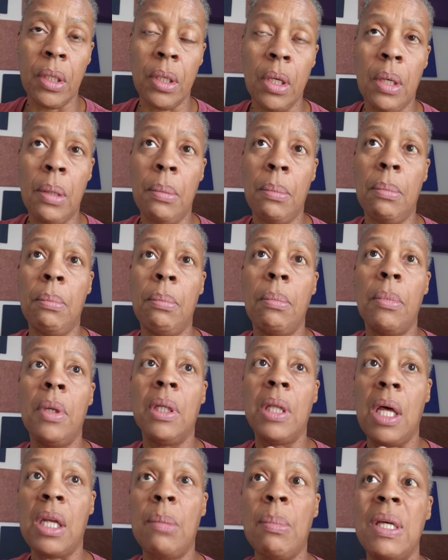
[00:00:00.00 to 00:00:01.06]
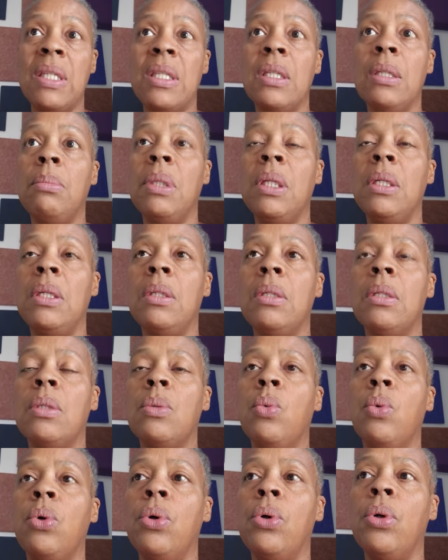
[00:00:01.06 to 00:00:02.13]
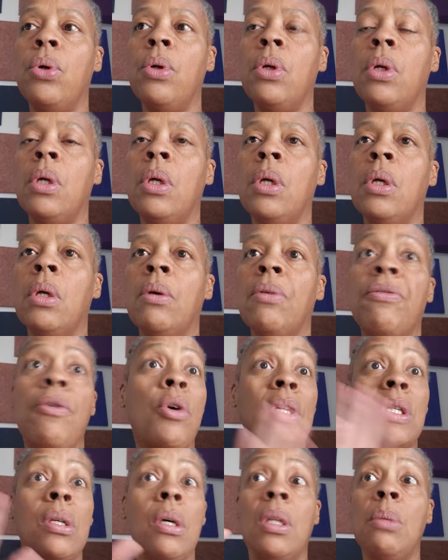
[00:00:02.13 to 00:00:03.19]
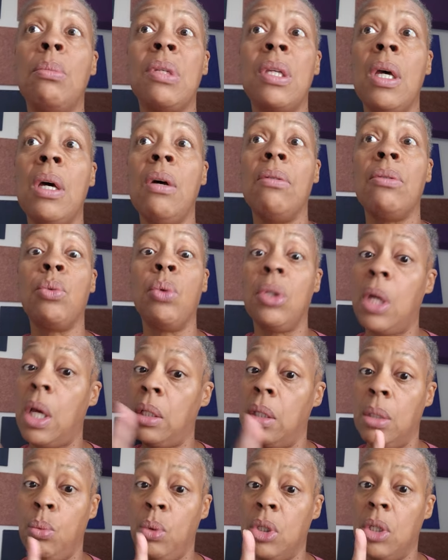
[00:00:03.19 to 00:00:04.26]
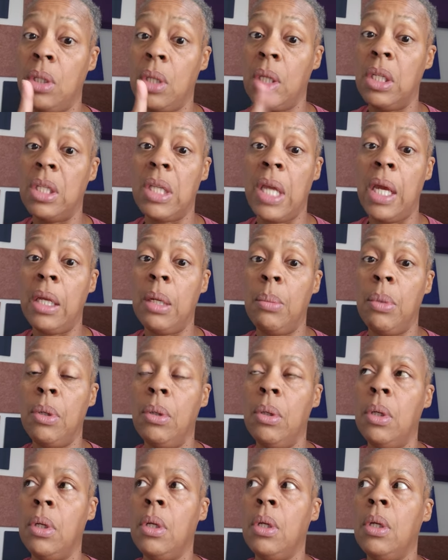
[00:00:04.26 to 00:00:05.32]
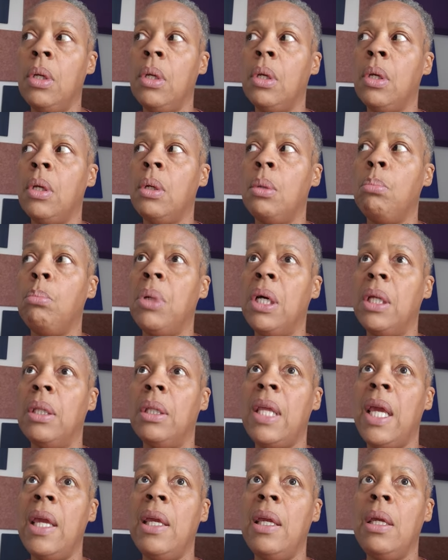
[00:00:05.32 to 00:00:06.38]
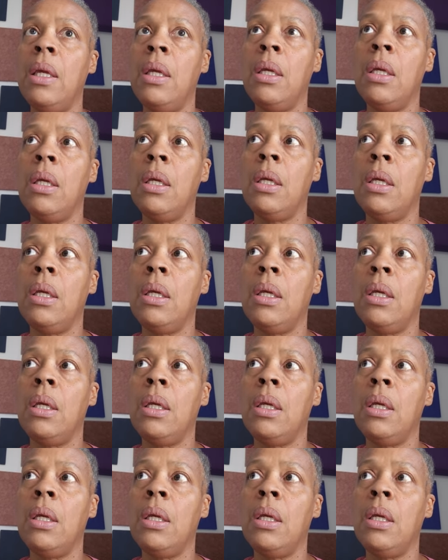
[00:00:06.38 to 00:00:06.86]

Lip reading: A lot of my siblings were focused on themselves, which is understandable, but they